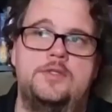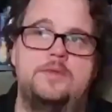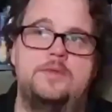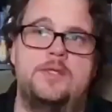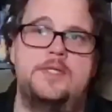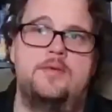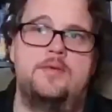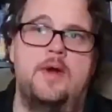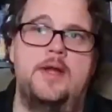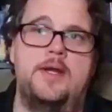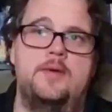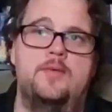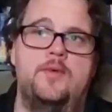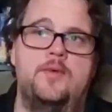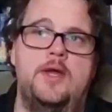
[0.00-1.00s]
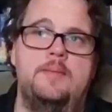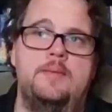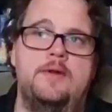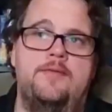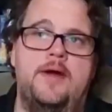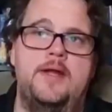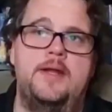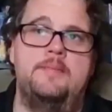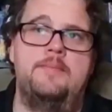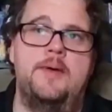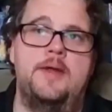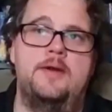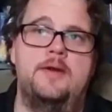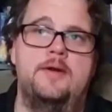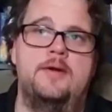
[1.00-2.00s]
switched to writing, were you able to find a
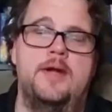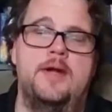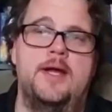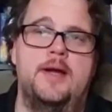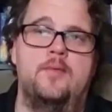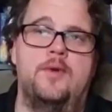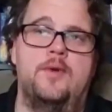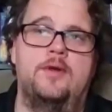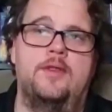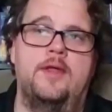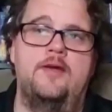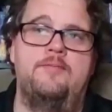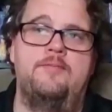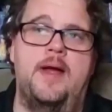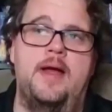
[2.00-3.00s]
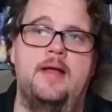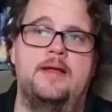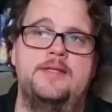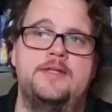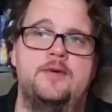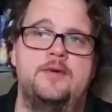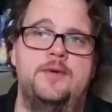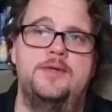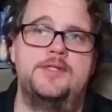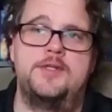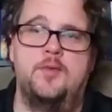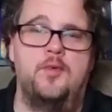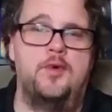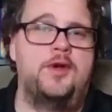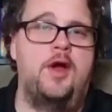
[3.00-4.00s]
better work-life balance, or were you
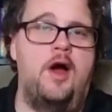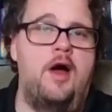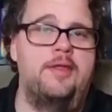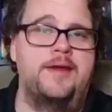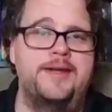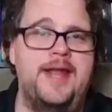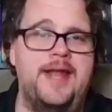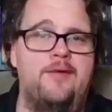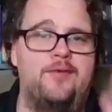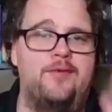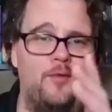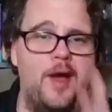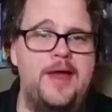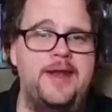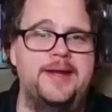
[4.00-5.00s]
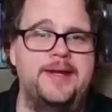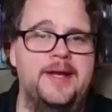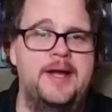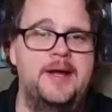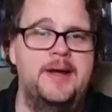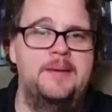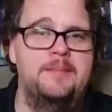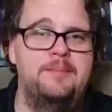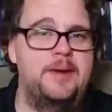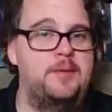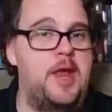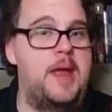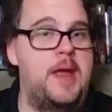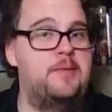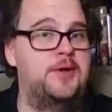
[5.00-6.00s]
just a workaholic now for writing,
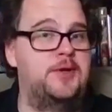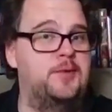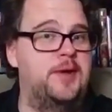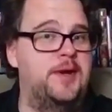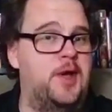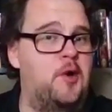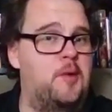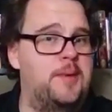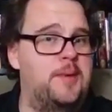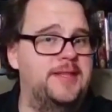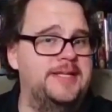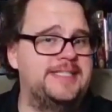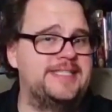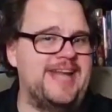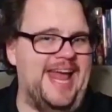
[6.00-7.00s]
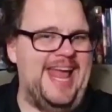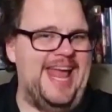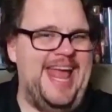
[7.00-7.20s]
but able to do it at home at least?